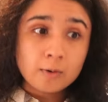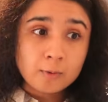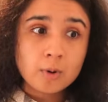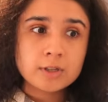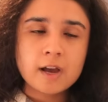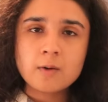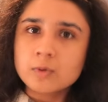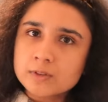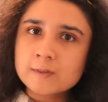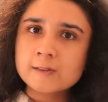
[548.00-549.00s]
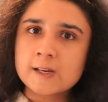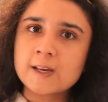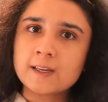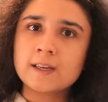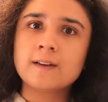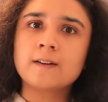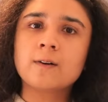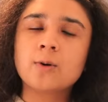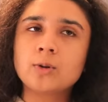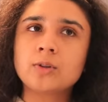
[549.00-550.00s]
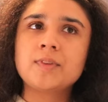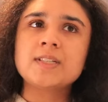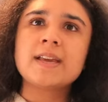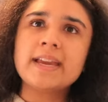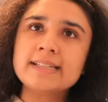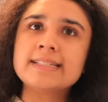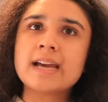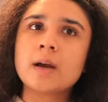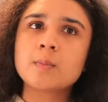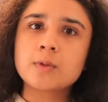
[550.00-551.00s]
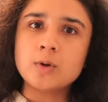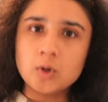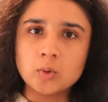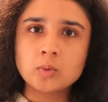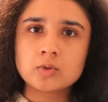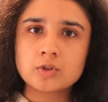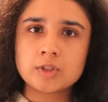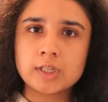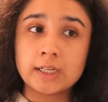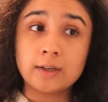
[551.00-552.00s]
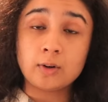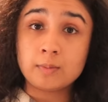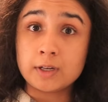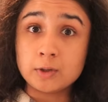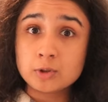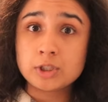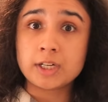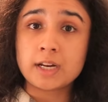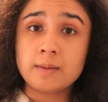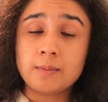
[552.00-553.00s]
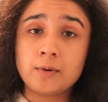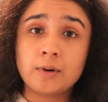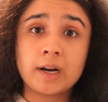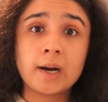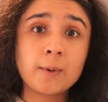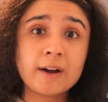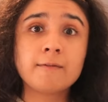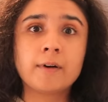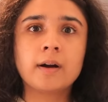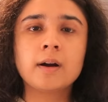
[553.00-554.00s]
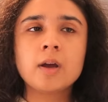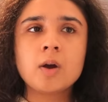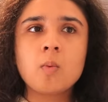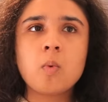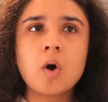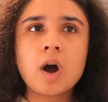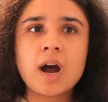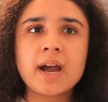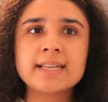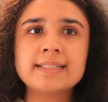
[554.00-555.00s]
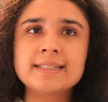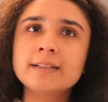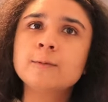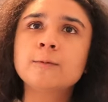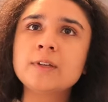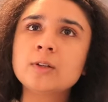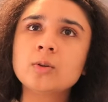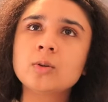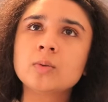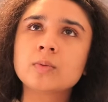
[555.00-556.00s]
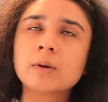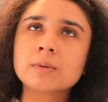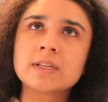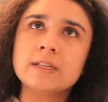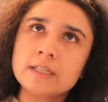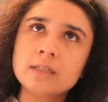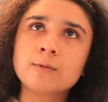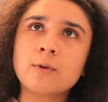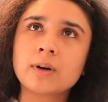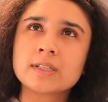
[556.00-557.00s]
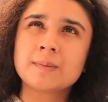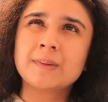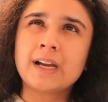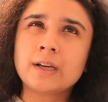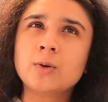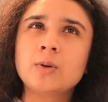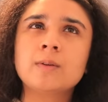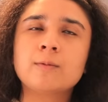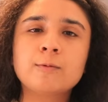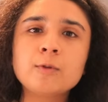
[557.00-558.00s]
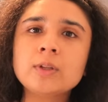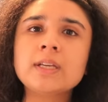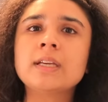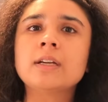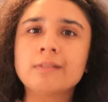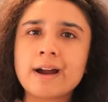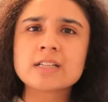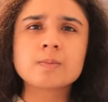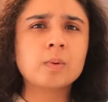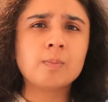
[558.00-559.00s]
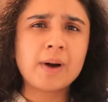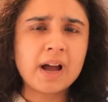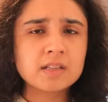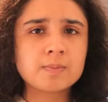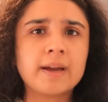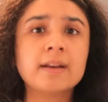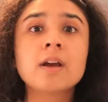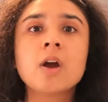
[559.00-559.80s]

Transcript: of course, I wasn't taking all of these in-depth notes uh, on my Notion anymore. However, what I did feel there was a need for and something I couldn't fully grasp on PassMed